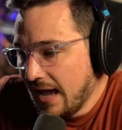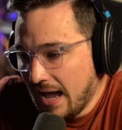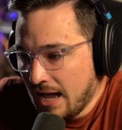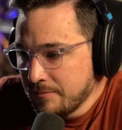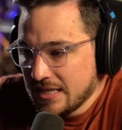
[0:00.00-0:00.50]

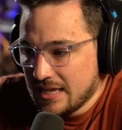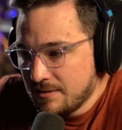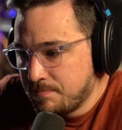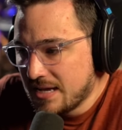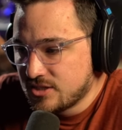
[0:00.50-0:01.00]
I mean,
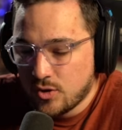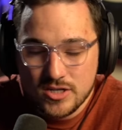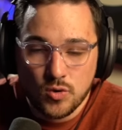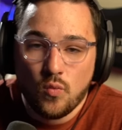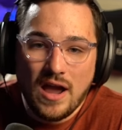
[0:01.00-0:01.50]
it begs the
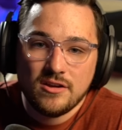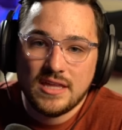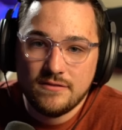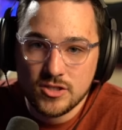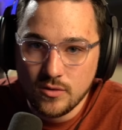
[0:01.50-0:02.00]
question, why are
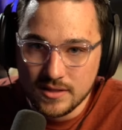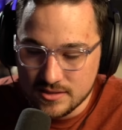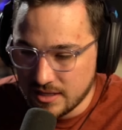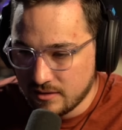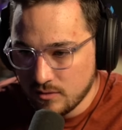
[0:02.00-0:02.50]
they even doing
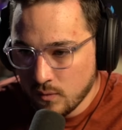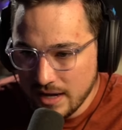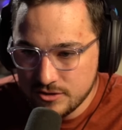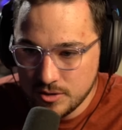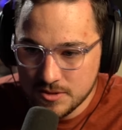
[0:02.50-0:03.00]
this? Like,
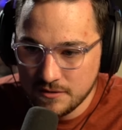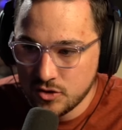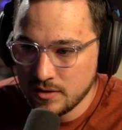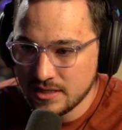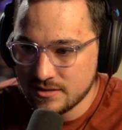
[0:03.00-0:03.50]
why is Ubisoft
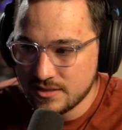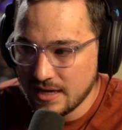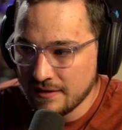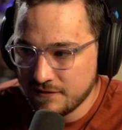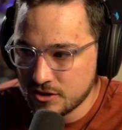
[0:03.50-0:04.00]
doing this
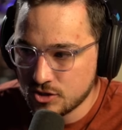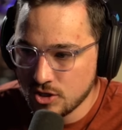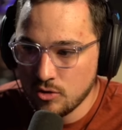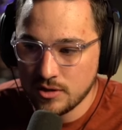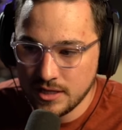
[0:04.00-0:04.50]
if it's
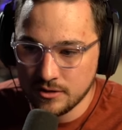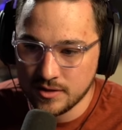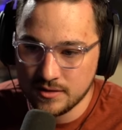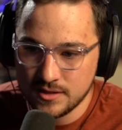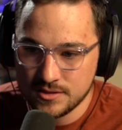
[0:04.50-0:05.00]
so clear
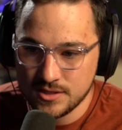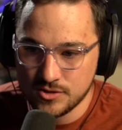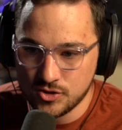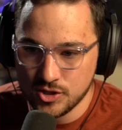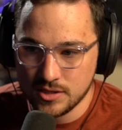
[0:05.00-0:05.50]
that this
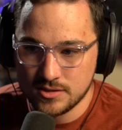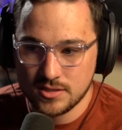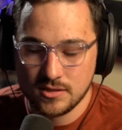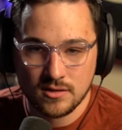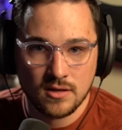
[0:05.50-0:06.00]
is
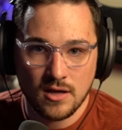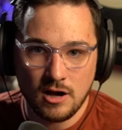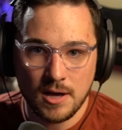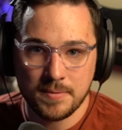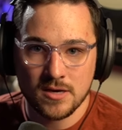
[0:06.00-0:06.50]
just
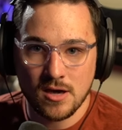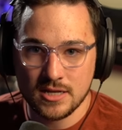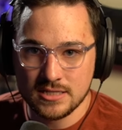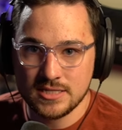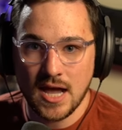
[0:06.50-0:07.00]
hopping on
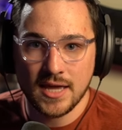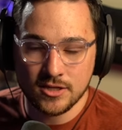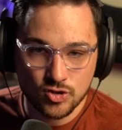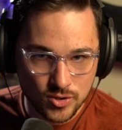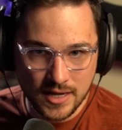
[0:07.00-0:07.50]
a
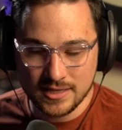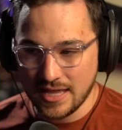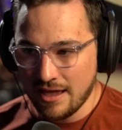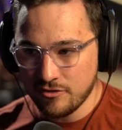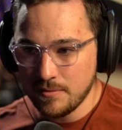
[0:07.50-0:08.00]
dying train.
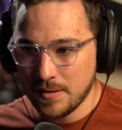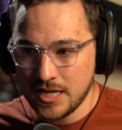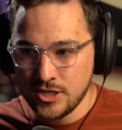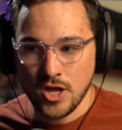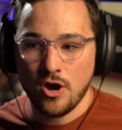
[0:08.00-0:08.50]
Like
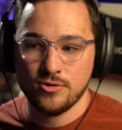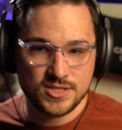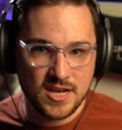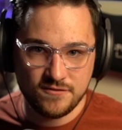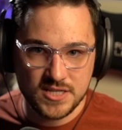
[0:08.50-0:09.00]
everybody knows
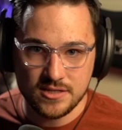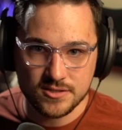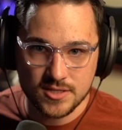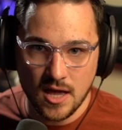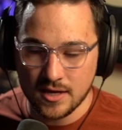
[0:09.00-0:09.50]
NFTs
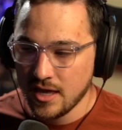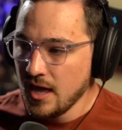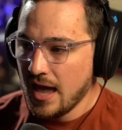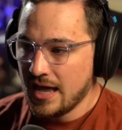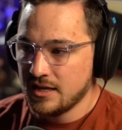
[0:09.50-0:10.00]
suck.
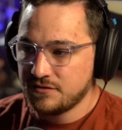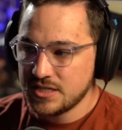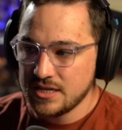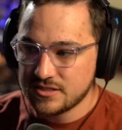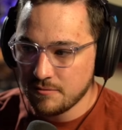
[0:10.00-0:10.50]

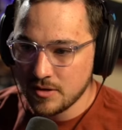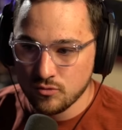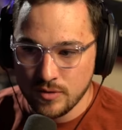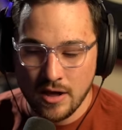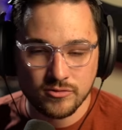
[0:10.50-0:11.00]
NFTs have been
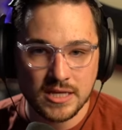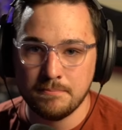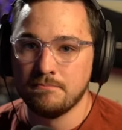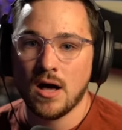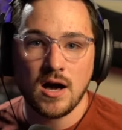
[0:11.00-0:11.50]
roundly
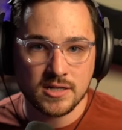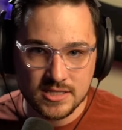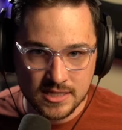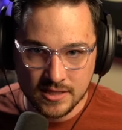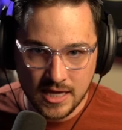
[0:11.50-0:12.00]

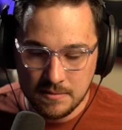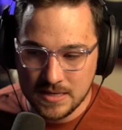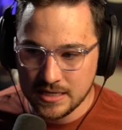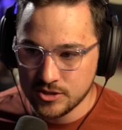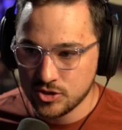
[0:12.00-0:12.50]
mocked in the
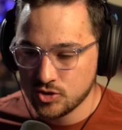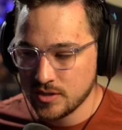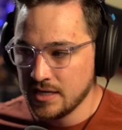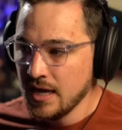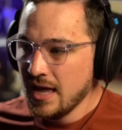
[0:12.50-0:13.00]
gaming
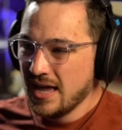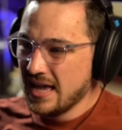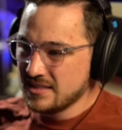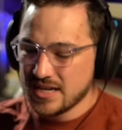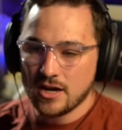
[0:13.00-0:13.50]
industry.
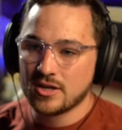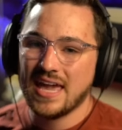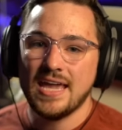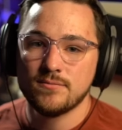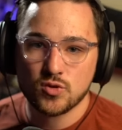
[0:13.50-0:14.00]
Entire
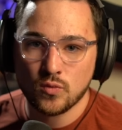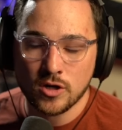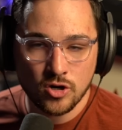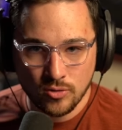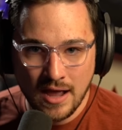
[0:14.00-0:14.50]
games
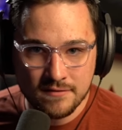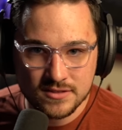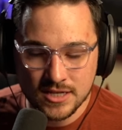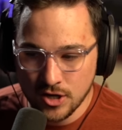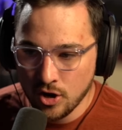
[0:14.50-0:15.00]
were
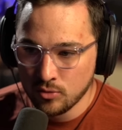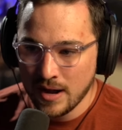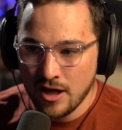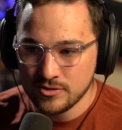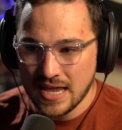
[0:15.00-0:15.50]
crafted
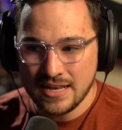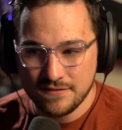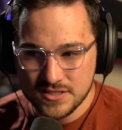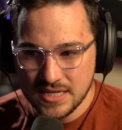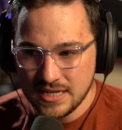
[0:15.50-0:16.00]
around
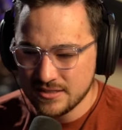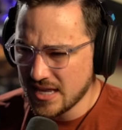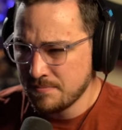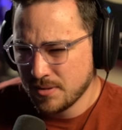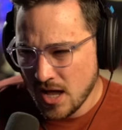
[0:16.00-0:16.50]
NFTs
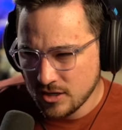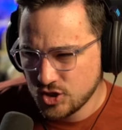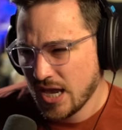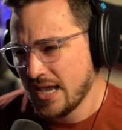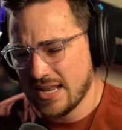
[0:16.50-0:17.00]
and
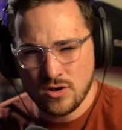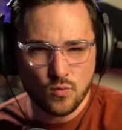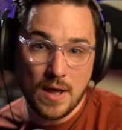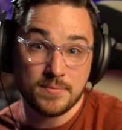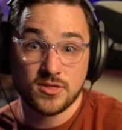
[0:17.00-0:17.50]
blockchain
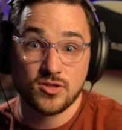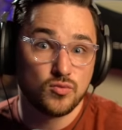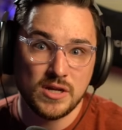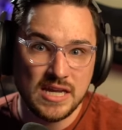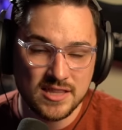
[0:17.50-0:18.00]
and
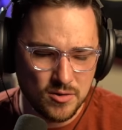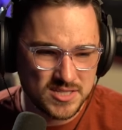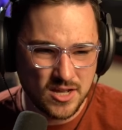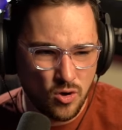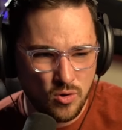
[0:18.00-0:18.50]
web3. That
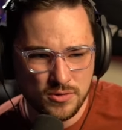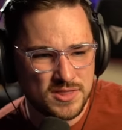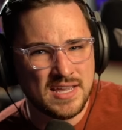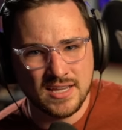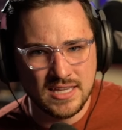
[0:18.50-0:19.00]
was like a whole
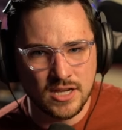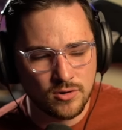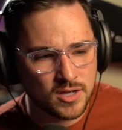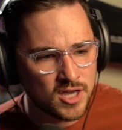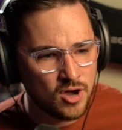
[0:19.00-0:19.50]
thing a
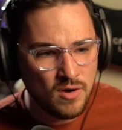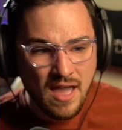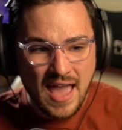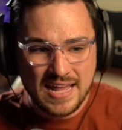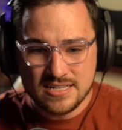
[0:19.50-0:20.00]
year ago
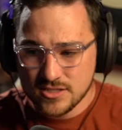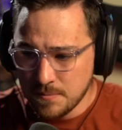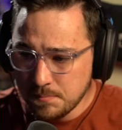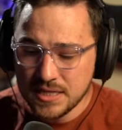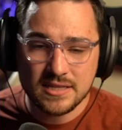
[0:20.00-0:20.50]
and it's
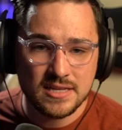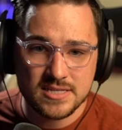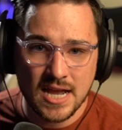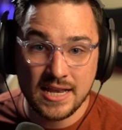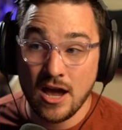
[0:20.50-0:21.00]
completely
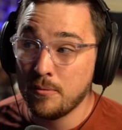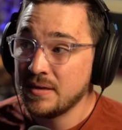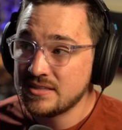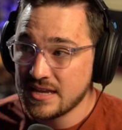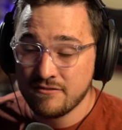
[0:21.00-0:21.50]
died out
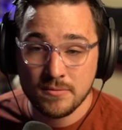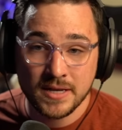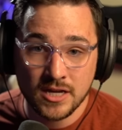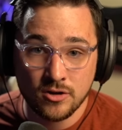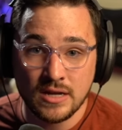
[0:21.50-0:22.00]
because
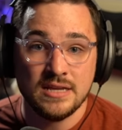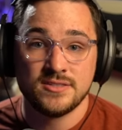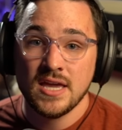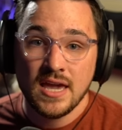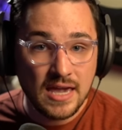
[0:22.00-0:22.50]
everybody agrees